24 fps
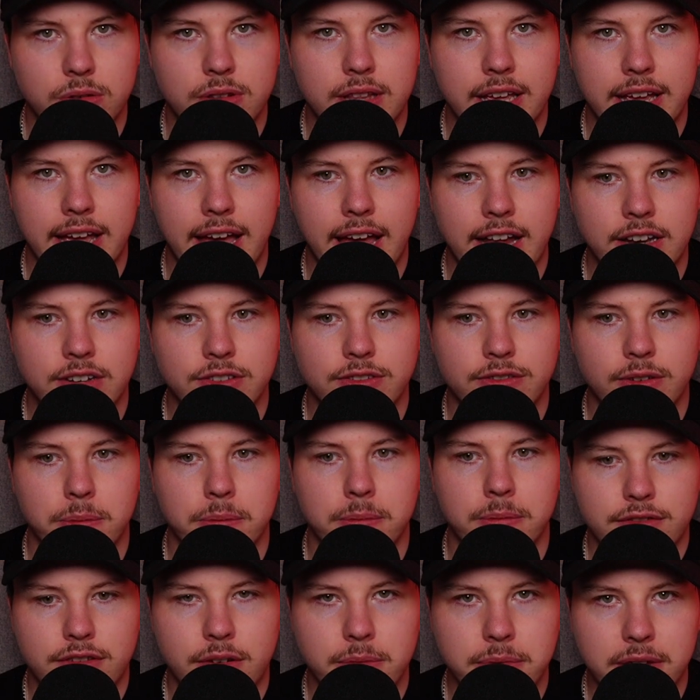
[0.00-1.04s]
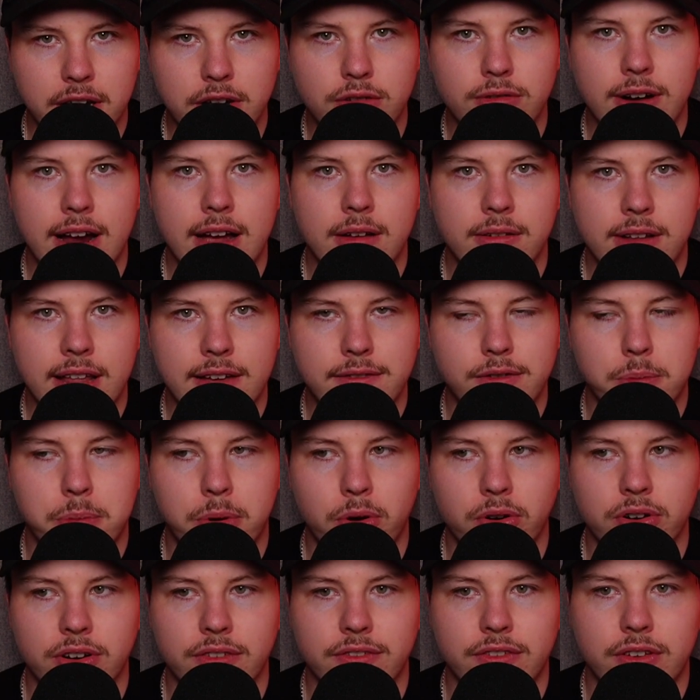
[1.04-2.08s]
the edge from the ground level
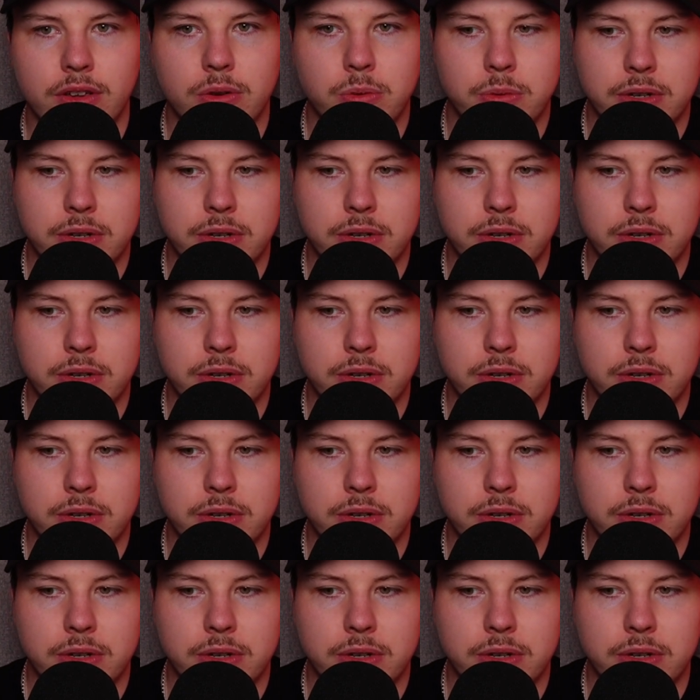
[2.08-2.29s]
point of view.